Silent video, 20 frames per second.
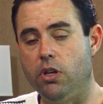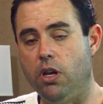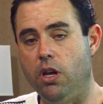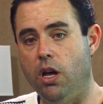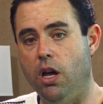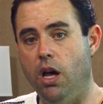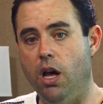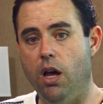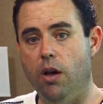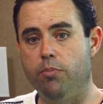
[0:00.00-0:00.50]

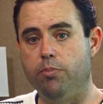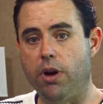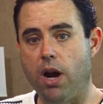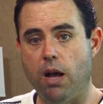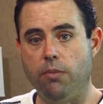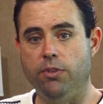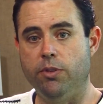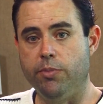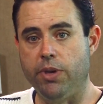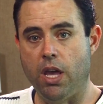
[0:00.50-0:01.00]

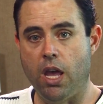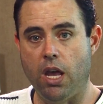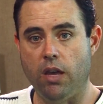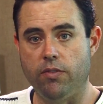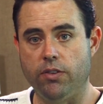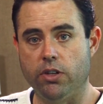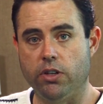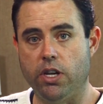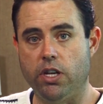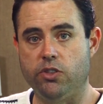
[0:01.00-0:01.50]
problem
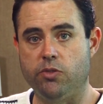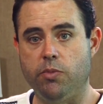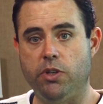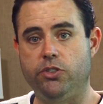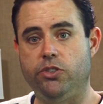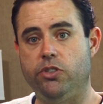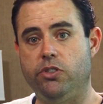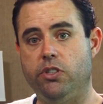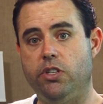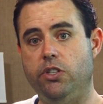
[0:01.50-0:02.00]
behavior as
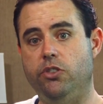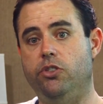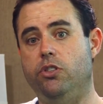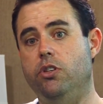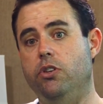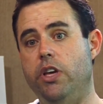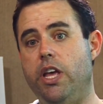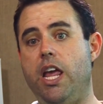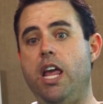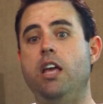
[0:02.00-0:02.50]
much as it is
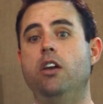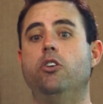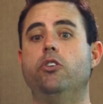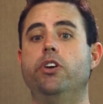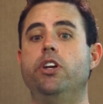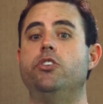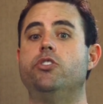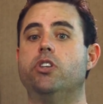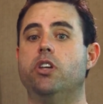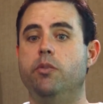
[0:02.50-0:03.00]
to
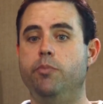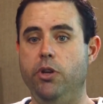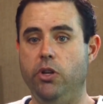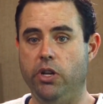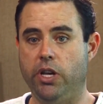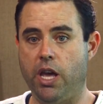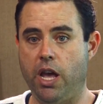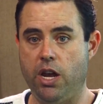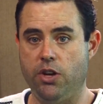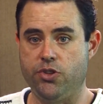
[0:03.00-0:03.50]
increase
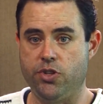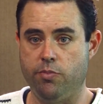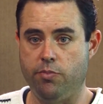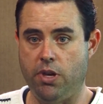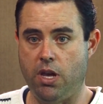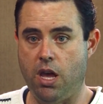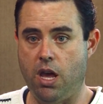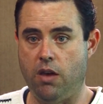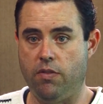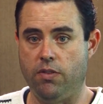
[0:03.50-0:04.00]
communication
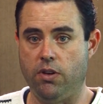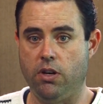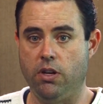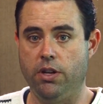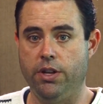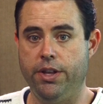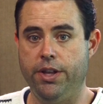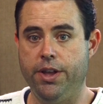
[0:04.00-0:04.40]
behavior.